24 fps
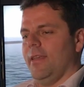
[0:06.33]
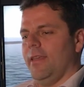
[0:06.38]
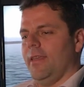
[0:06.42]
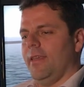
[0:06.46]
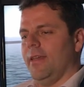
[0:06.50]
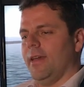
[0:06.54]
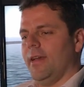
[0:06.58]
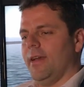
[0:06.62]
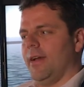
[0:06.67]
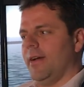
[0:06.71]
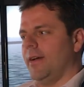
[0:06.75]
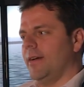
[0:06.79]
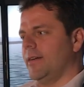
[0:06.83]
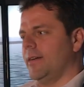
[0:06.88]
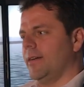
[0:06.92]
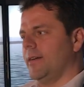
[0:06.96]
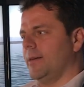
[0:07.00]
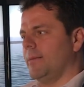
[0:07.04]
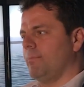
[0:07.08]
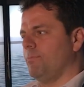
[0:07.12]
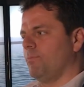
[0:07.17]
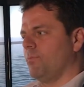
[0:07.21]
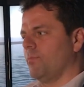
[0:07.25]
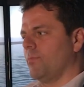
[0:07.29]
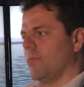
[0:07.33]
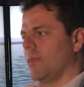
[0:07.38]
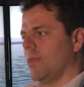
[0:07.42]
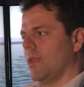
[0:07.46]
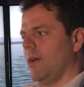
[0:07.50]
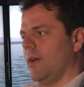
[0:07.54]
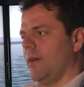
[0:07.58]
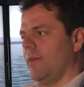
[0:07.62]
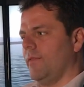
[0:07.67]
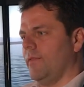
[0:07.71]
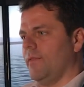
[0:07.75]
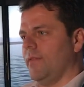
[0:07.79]

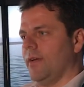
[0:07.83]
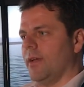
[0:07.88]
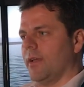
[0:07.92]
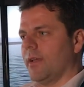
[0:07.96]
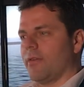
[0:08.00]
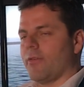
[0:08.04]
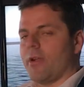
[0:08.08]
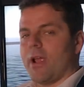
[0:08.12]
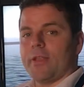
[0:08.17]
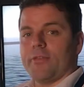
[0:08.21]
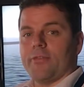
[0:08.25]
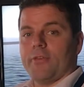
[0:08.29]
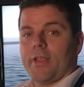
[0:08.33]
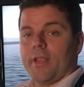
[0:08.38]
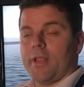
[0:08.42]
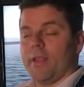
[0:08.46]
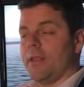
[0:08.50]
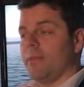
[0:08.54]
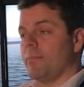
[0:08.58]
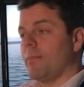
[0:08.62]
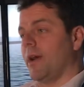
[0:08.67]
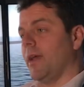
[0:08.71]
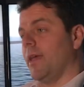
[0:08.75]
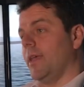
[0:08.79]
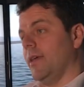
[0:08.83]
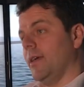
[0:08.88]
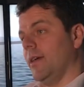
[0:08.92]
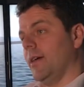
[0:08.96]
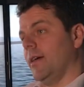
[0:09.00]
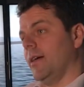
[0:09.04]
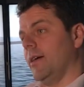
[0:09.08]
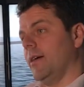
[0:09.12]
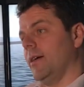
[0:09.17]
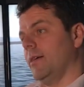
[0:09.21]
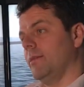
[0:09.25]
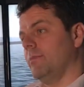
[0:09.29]
I've graduated my
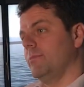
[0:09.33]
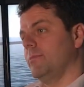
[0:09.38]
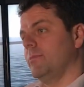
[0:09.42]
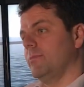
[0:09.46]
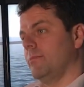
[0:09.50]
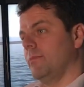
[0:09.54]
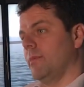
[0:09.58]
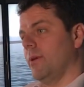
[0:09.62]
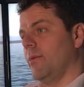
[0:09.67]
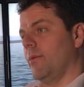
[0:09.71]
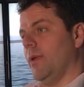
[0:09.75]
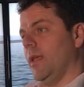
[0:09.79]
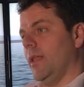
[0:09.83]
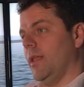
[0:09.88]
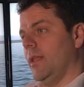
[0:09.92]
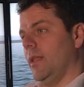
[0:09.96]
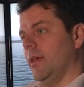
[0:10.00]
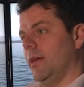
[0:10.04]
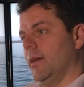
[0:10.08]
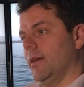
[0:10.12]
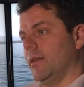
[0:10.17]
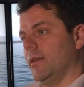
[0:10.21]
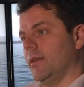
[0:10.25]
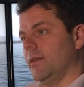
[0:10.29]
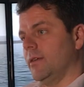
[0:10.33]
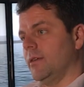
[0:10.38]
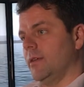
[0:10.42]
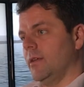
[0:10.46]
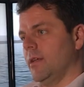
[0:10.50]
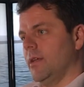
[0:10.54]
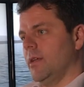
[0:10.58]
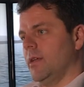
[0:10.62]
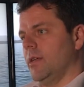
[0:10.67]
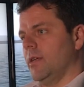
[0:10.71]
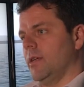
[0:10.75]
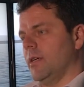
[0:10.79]
marine
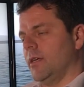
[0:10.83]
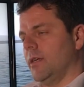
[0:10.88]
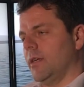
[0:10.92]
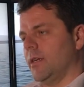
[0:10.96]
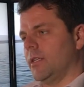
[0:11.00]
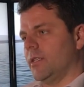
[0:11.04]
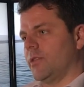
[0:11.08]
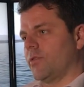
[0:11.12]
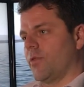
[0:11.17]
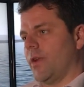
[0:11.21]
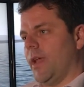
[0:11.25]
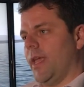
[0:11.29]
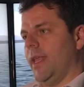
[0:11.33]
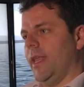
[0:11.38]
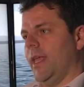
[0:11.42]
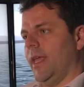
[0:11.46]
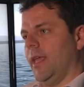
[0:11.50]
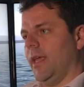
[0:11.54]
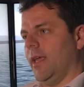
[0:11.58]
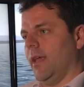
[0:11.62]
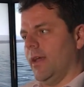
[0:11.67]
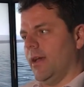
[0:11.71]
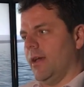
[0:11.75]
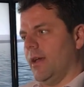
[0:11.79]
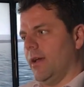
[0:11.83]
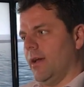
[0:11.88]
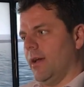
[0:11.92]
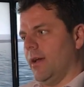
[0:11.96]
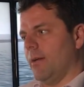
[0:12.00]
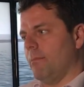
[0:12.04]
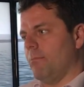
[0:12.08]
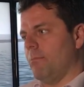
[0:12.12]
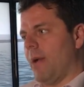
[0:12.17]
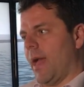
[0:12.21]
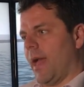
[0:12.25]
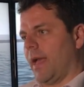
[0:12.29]
training
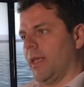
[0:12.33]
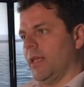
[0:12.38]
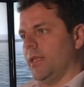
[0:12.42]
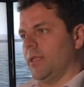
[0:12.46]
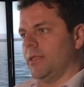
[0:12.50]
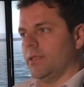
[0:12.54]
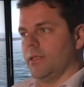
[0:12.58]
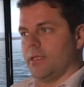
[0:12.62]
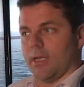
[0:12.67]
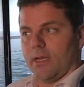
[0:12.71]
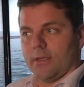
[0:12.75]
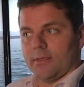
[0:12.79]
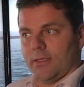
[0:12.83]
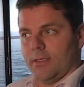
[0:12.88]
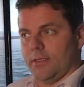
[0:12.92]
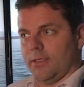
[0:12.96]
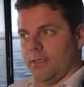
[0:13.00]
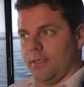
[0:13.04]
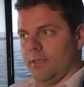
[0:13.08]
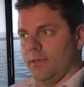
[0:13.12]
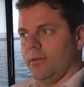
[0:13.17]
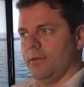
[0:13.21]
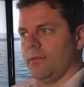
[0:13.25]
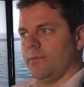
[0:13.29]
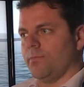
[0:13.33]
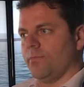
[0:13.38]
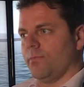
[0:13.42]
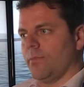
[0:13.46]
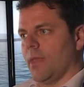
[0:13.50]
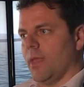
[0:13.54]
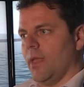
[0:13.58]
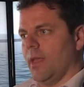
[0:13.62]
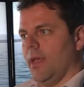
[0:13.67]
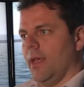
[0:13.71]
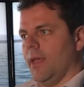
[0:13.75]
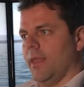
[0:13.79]
back in 2002.
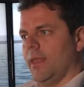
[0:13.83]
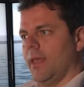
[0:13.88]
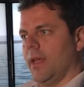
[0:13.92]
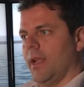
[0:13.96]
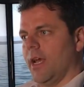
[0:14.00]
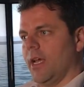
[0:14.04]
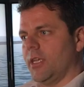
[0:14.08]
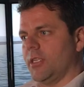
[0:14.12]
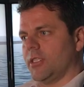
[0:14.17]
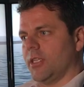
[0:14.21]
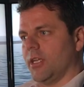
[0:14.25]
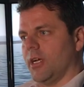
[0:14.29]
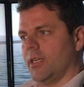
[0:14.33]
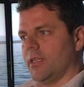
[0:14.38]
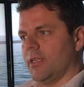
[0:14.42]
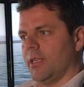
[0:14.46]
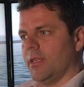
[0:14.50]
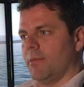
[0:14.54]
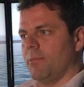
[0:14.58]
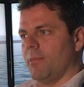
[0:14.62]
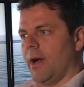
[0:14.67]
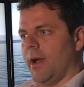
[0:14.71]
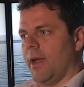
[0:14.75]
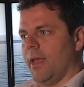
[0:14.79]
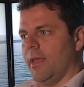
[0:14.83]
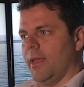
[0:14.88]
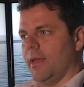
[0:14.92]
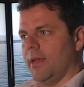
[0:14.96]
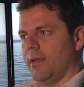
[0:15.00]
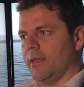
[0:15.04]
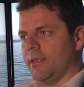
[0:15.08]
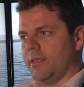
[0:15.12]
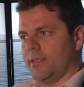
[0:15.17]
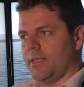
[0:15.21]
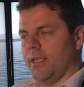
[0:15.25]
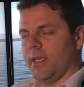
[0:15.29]
Then I started
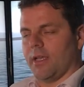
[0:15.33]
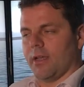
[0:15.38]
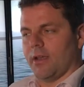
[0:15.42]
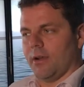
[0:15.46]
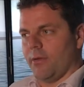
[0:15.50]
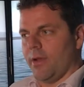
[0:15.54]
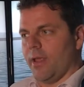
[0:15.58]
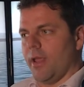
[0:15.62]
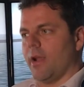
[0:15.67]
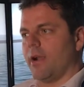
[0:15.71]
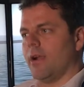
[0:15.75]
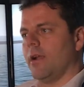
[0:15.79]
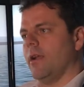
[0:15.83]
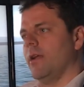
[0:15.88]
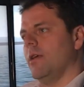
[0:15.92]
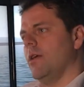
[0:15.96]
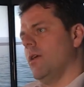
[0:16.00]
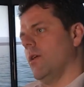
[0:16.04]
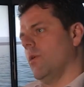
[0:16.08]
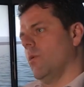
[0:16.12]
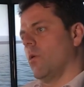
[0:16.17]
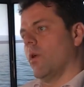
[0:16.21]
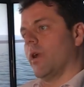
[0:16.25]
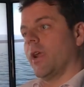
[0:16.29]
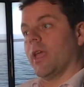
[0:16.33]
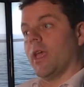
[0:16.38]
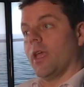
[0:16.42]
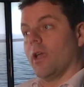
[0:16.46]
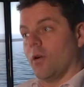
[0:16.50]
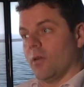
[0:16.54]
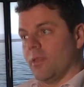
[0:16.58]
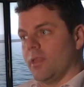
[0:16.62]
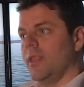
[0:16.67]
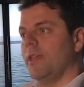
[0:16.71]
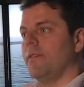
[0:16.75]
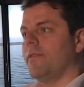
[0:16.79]
my sea career working
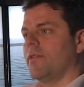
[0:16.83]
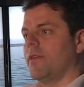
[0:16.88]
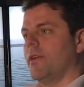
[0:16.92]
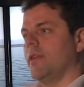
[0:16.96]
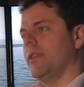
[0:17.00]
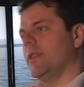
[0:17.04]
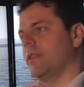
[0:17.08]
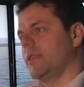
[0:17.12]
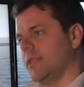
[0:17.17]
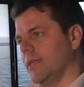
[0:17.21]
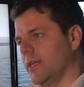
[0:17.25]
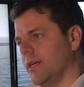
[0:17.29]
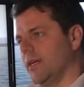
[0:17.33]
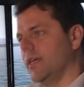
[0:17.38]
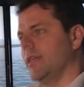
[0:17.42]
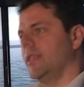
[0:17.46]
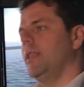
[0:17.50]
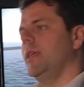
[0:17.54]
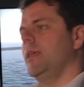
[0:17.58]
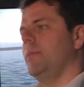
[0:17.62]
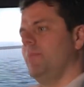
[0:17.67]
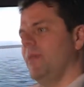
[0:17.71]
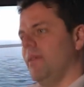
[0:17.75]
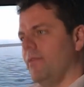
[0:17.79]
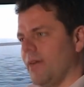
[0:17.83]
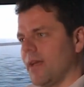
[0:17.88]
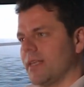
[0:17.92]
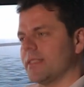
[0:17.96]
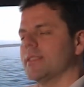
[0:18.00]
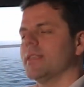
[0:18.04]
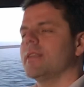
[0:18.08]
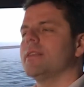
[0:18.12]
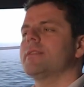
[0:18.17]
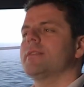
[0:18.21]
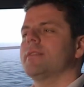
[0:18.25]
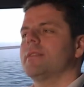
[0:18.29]
on different DP
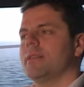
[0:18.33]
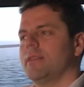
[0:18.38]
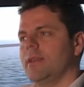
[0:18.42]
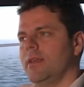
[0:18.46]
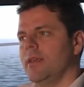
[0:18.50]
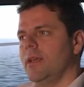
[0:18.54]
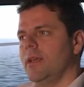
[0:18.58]
vessels.